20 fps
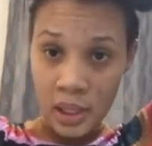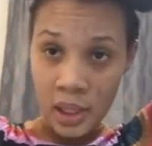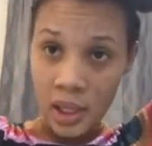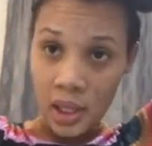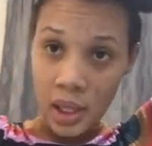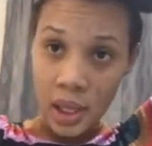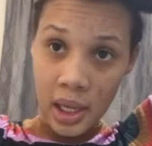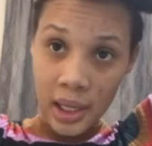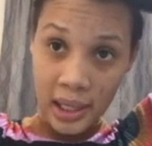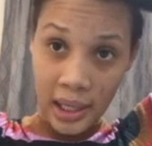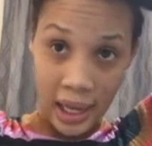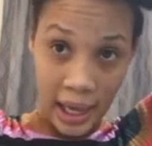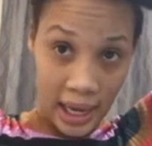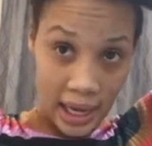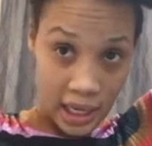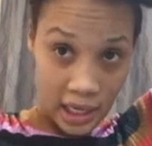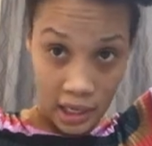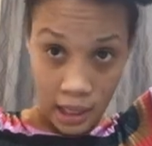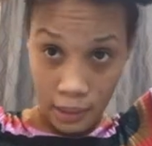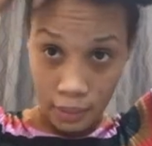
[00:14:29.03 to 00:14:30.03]

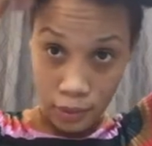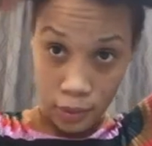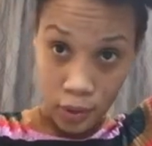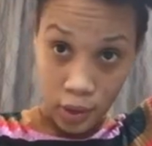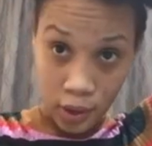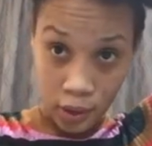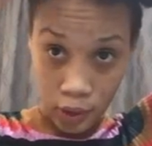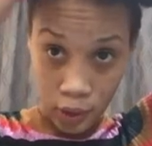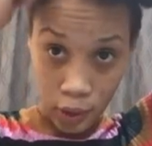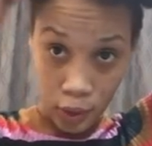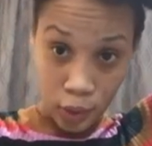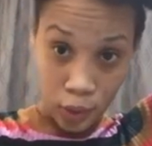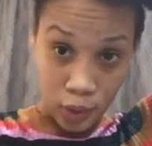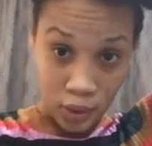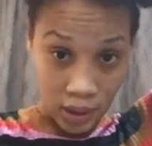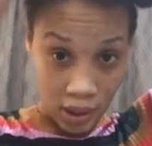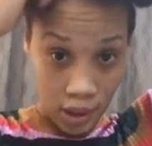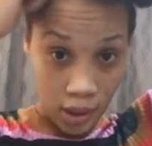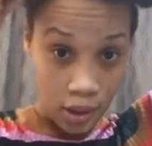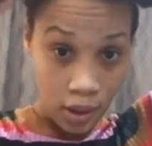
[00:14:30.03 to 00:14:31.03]
Again, I'm not
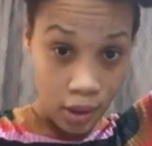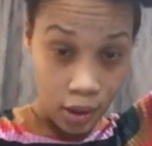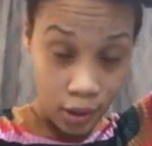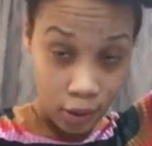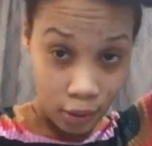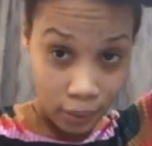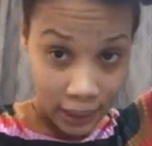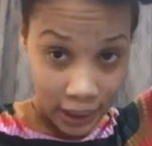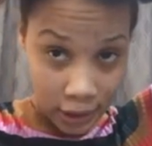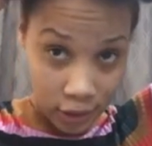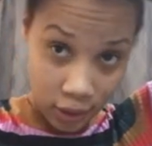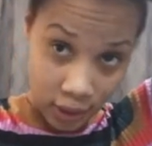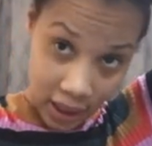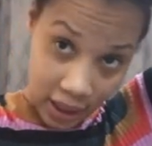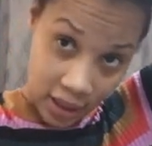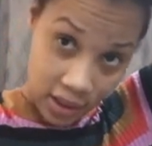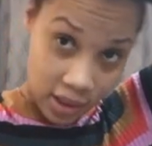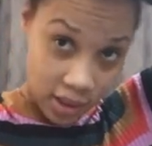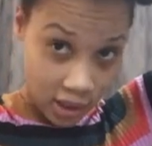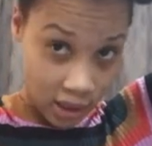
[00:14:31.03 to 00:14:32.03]
using a comb, as you can
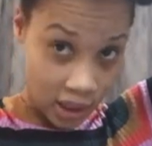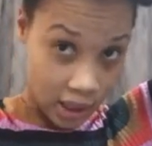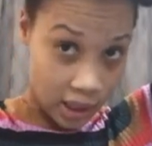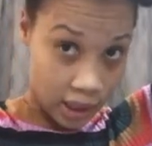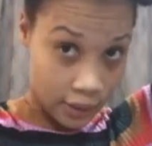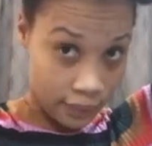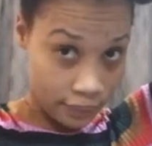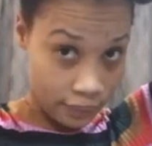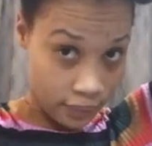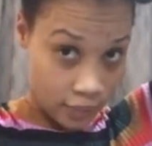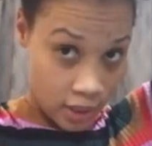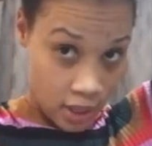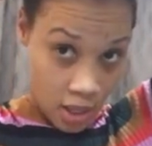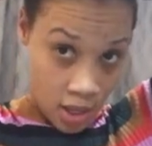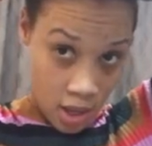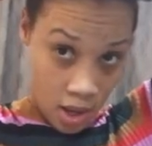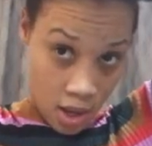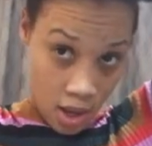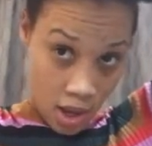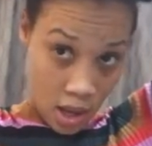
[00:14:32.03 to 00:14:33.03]
see.
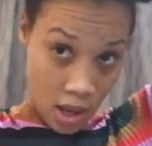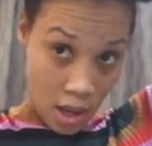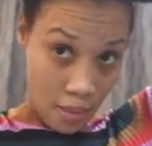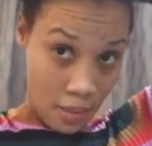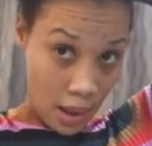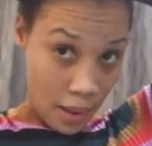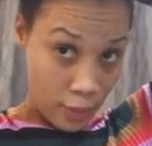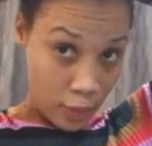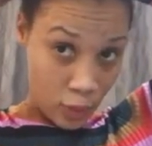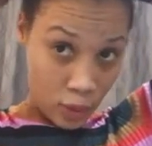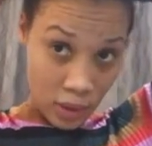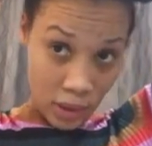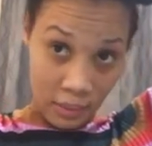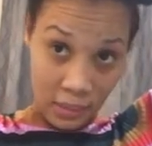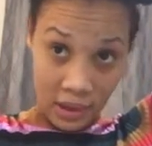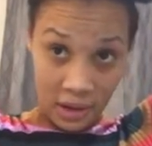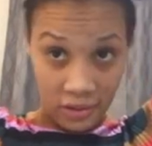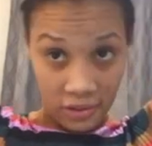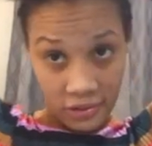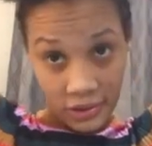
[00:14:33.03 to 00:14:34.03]
I'm using my
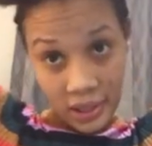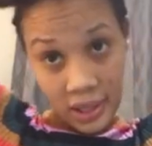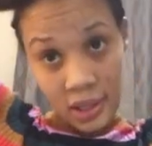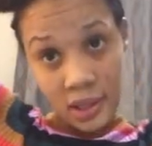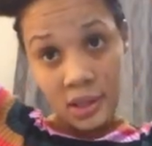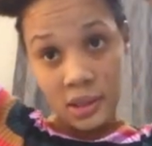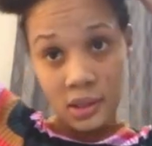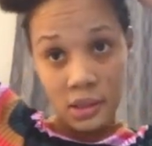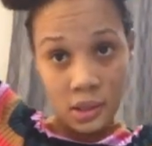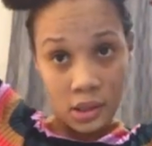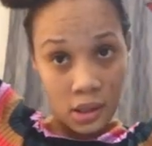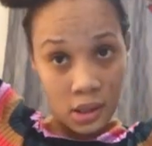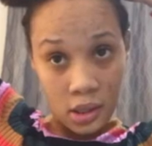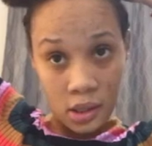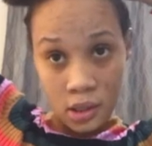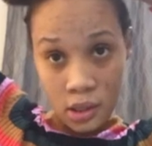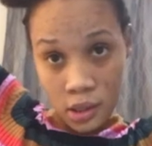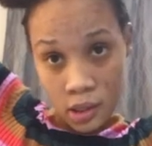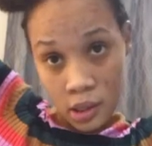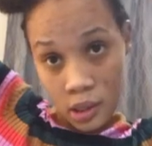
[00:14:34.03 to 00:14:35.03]
fingers.
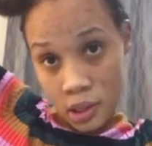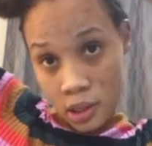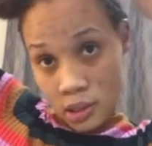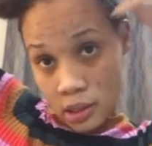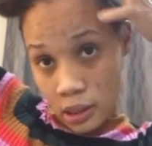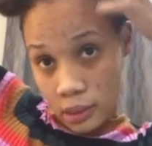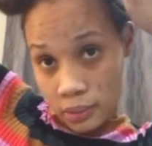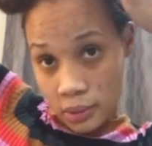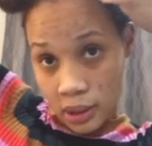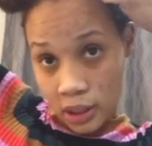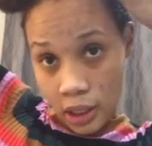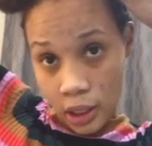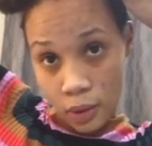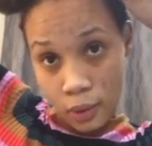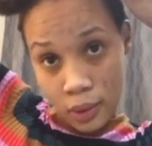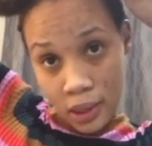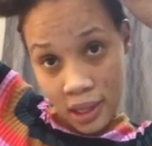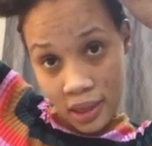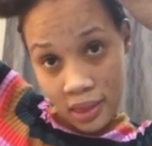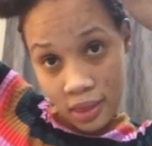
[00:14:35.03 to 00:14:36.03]
So I'm taking
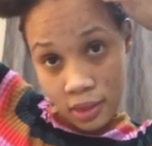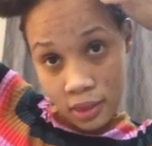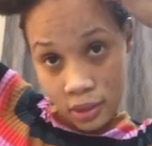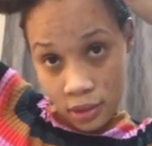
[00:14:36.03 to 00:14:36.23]
one